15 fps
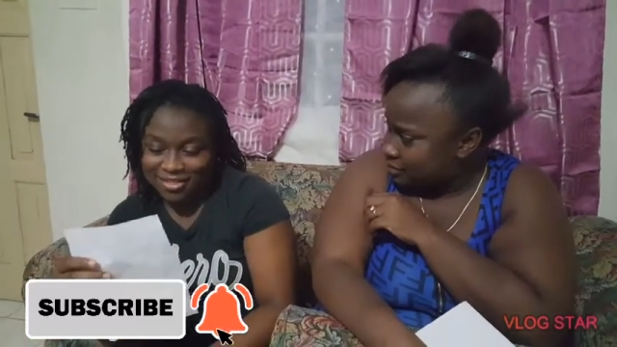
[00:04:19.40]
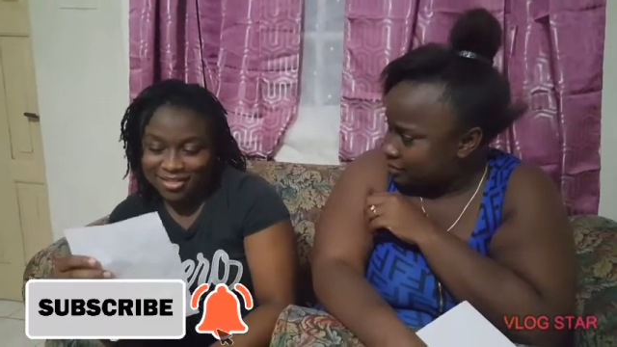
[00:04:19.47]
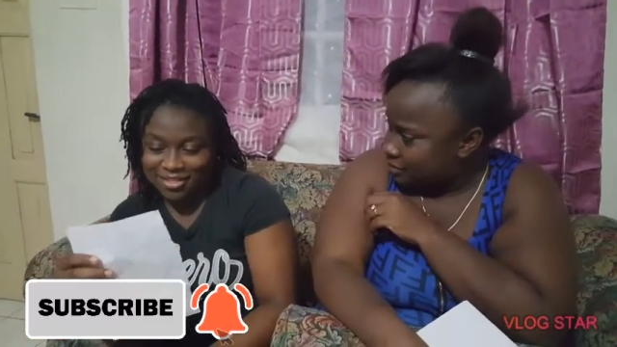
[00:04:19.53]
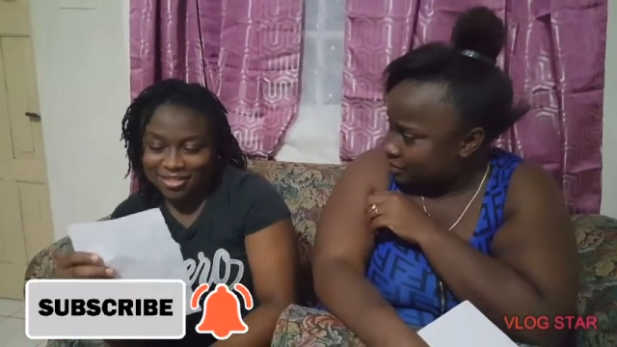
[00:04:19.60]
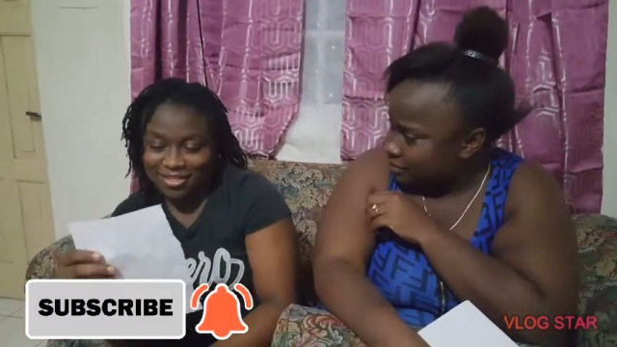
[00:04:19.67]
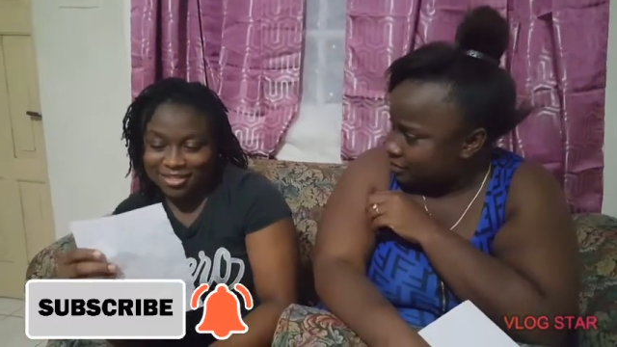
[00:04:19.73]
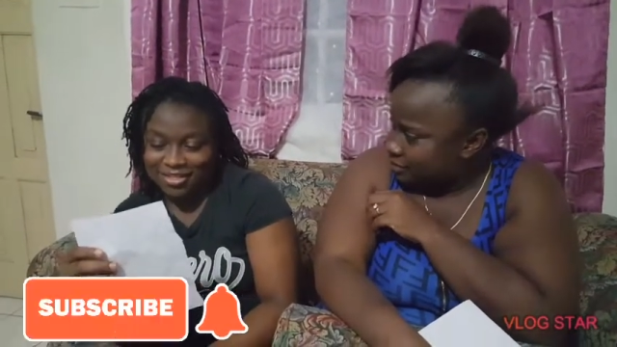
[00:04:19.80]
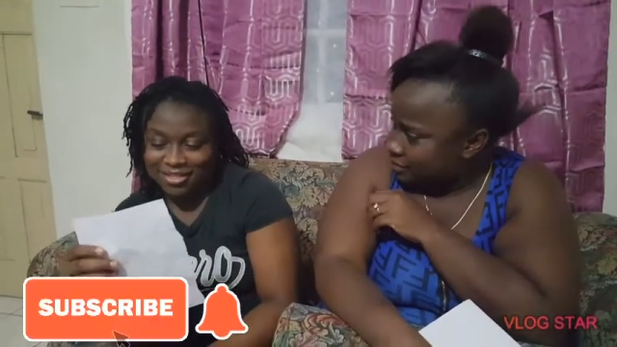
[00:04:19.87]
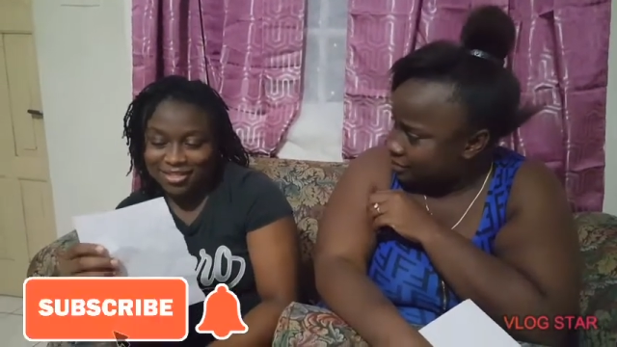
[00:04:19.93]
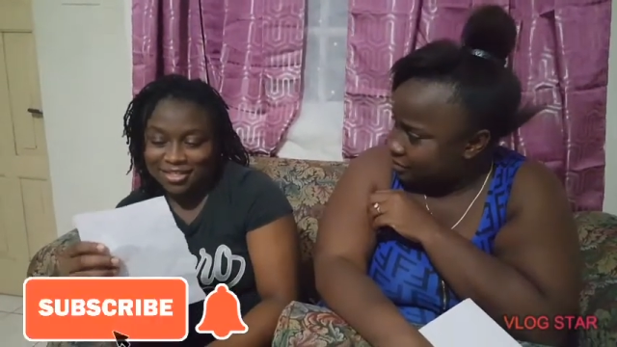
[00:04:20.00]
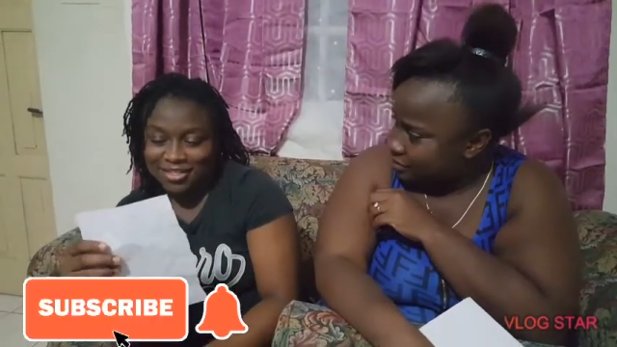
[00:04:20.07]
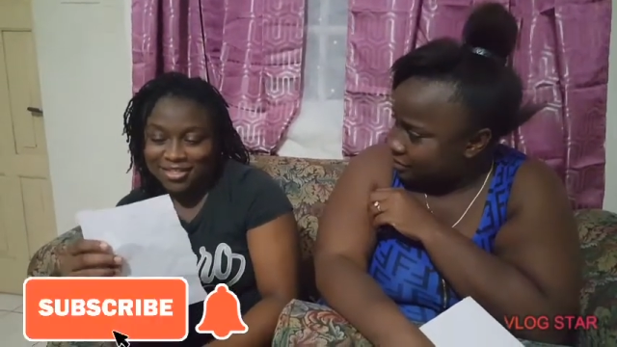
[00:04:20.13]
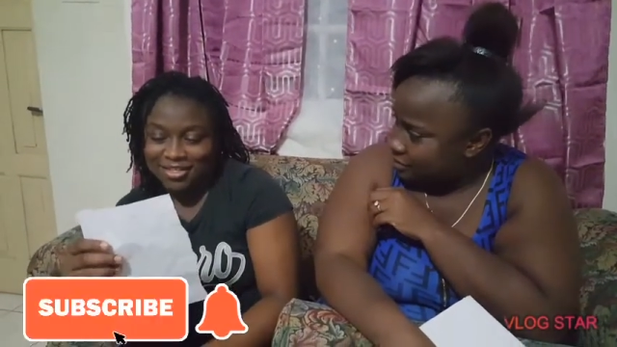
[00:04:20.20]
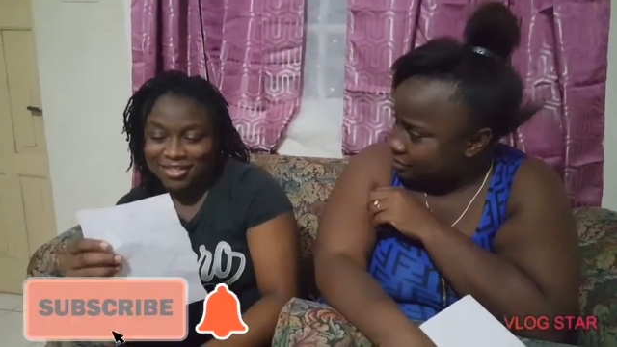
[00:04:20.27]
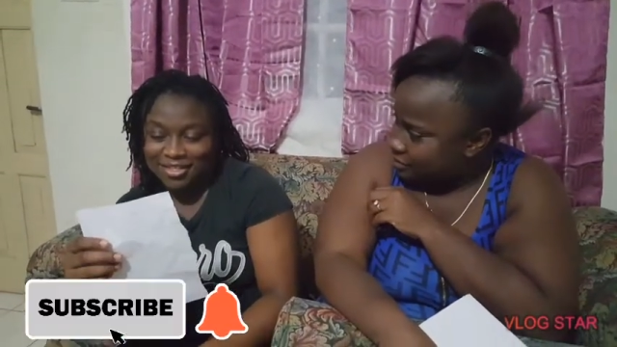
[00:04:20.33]

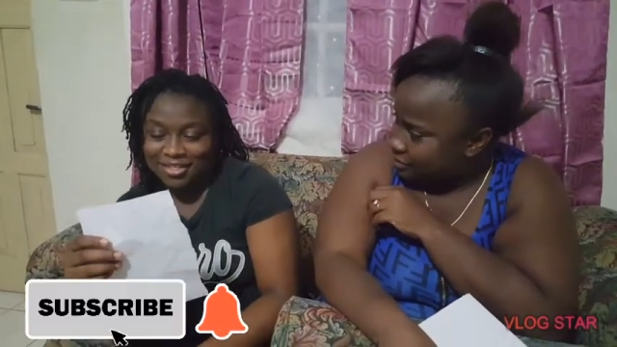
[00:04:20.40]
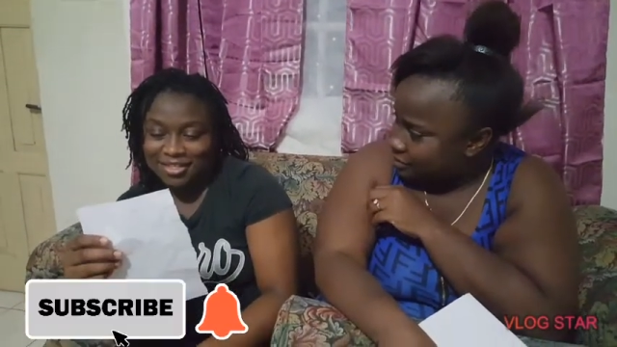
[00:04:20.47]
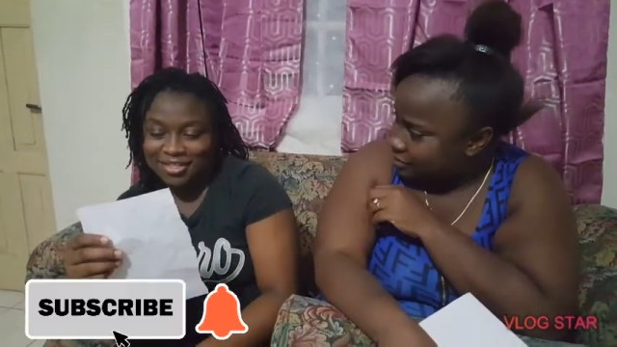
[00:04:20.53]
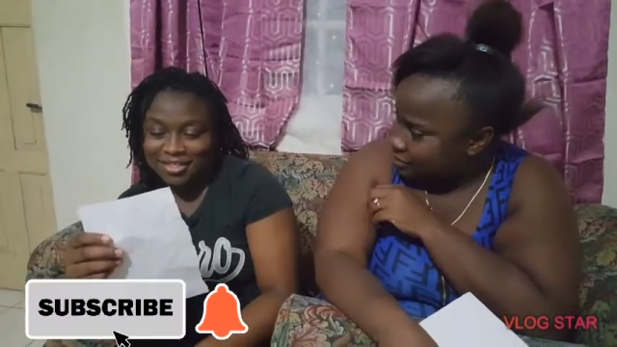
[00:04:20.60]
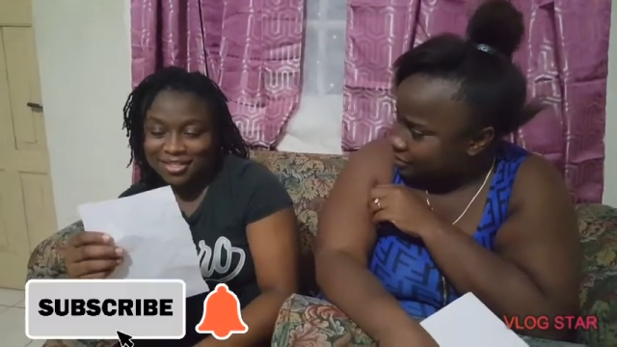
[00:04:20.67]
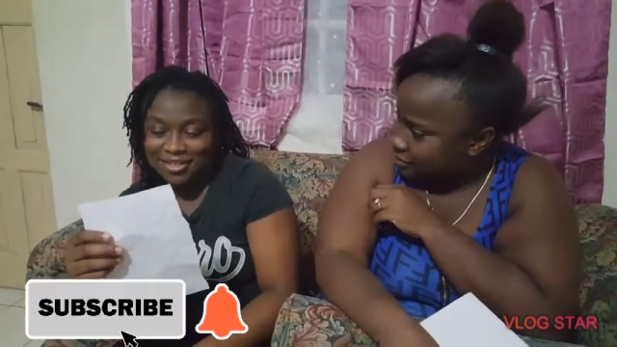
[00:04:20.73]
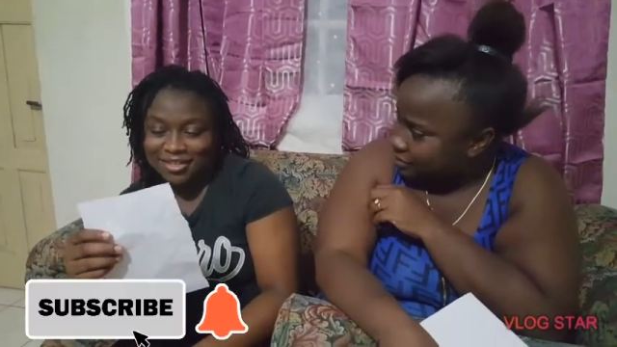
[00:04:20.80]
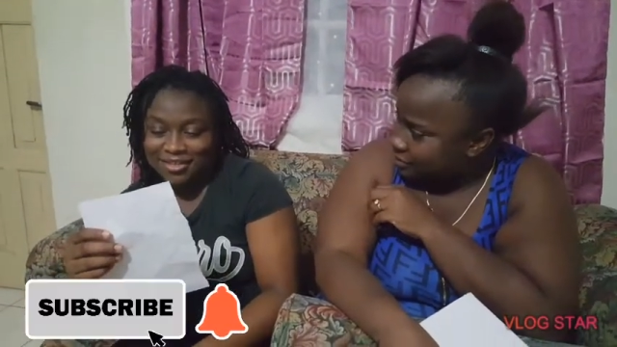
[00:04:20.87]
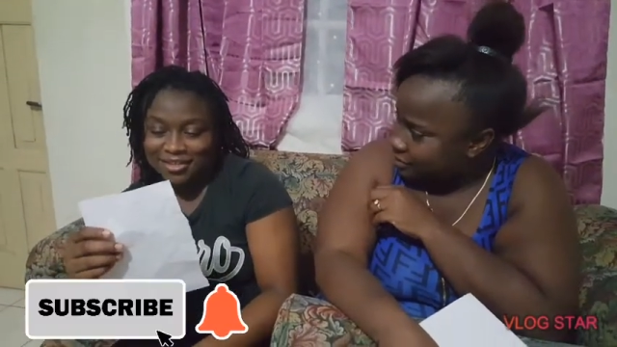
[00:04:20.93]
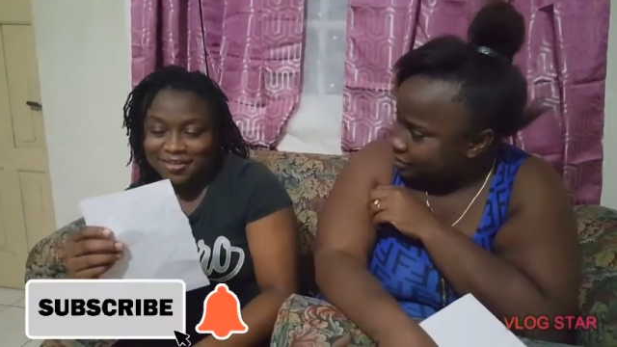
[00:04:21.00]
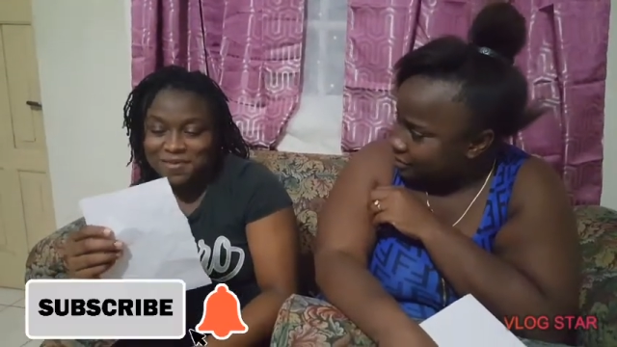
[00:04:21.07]
Nothing is said.